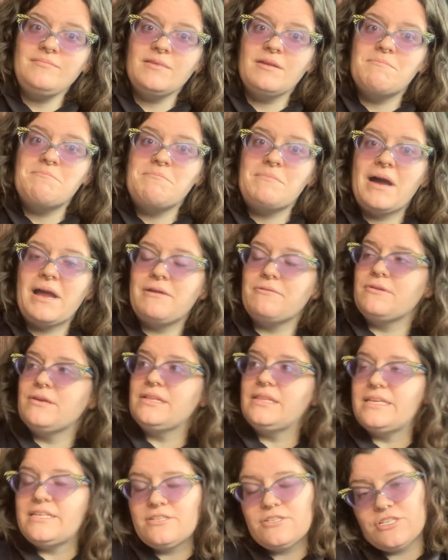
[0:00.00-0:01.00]
my
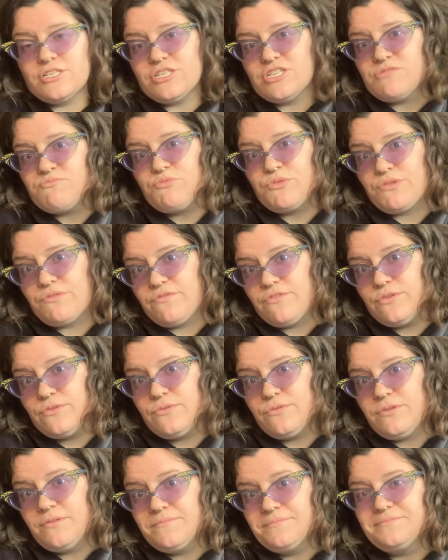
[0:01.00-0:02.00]
relationship with
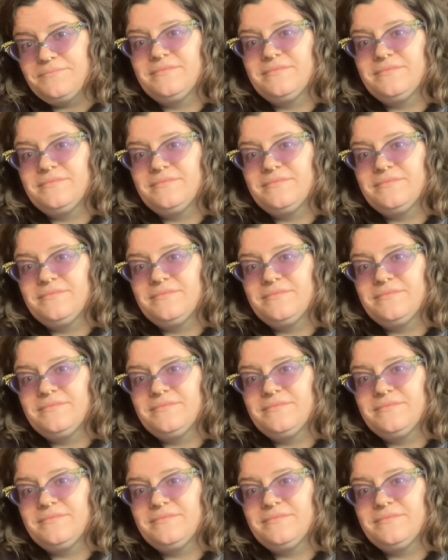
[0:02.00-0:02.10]
food?